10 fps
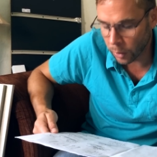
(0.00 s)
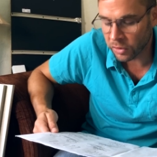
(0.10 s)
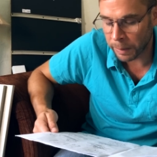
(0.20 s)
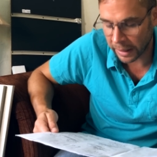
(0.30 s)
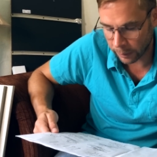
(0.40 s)

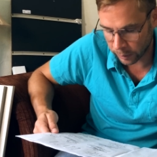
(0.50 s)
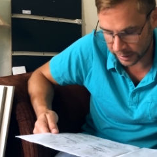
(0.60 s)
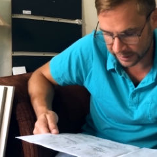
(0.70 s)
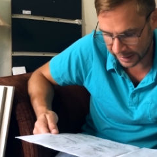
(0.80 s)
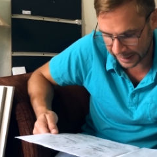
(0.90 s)
Doonesbury
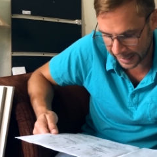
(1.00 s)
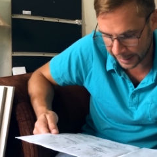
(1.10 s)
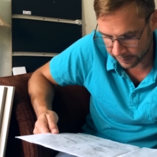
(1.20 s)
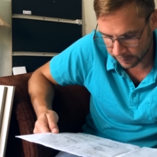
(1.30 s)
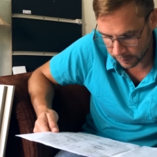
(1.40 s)
wouldn't have done
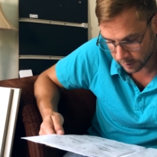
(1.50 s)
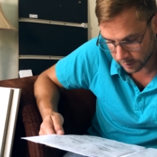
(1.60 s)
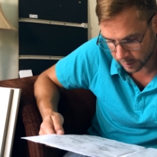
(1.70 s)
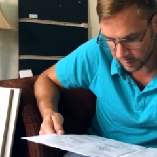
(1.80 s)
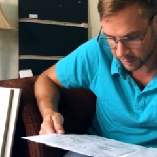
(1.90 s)
that.
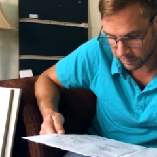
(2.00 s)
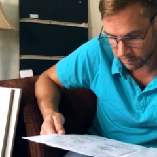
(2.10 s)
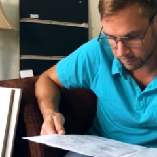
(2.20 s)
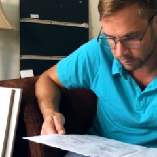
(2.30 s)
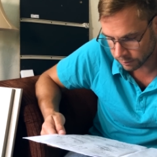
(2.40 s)
They'd have just
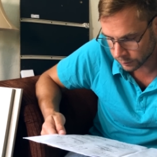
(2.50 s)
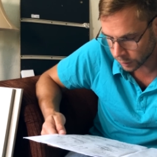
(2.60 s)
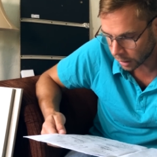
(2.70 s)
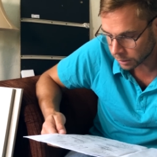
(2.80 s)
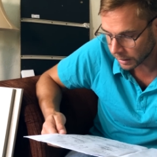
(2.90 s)

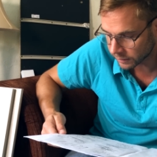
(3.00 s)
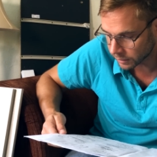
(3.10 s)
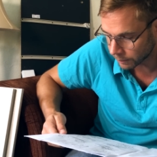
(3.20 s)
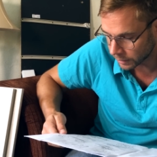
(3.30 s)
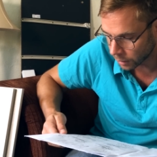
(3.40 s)
talked about
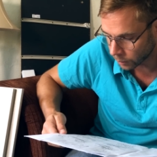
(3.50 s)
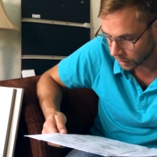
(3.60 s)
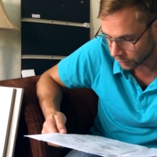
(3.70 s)
something no one